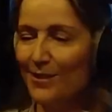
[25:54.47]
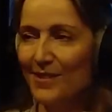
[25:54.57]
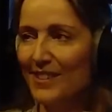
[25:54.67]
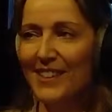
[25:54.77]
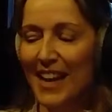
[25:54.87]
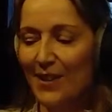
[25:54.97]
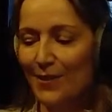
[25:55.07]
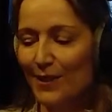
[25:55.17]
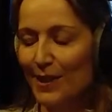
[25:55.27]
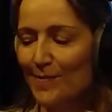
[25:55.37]
or there's a
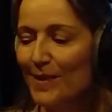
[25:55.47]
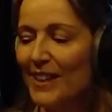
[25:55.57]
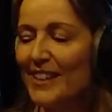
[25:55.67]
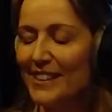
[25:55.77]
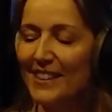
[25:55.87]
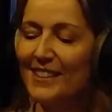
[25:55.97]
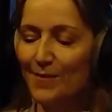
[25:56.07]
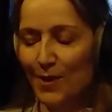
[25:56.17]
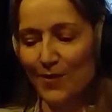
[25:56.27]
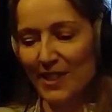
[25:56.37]
handful of companies, and I
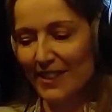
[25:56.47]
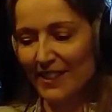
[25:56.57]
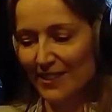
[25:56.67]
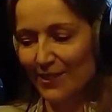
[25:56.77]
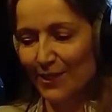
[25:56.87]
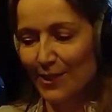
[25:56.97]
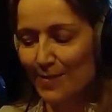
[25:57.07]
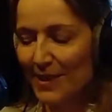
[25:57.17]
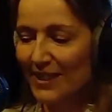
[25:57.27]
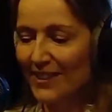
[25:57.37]
did my research on
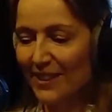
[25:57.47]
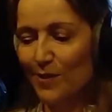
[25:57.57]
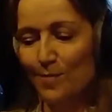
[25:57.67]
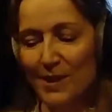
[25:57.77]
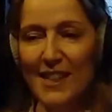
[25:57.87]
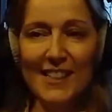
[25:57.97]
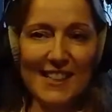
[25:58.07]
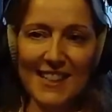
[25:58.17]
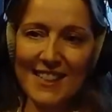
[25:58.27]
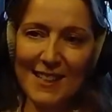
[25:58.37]
them, and I kind of
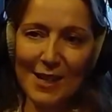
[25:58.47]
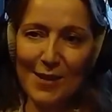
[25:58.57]
presented it